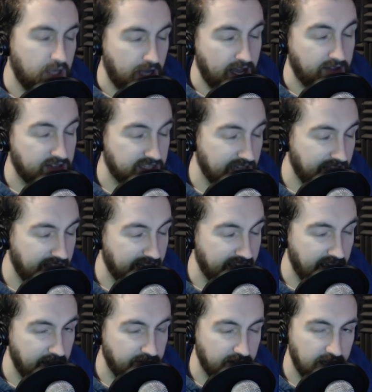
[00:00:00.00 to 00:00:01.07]
I have to say that
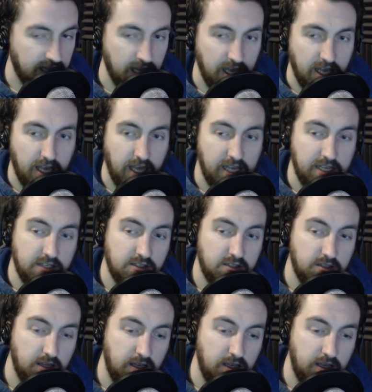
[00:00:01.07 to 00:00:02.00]
carefully, is